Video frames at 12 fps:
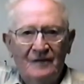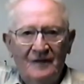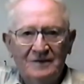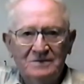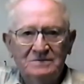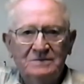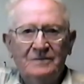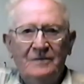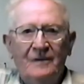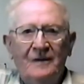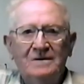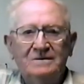He
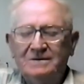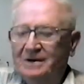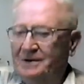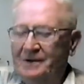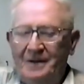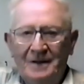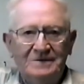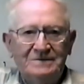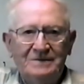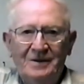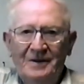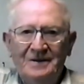used your
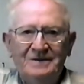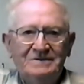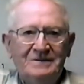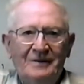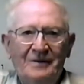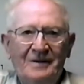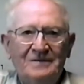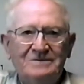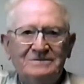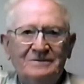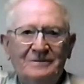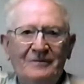guns to
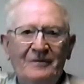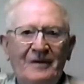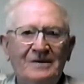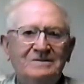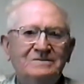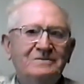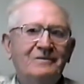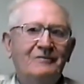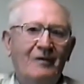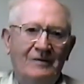protect his tanks, or?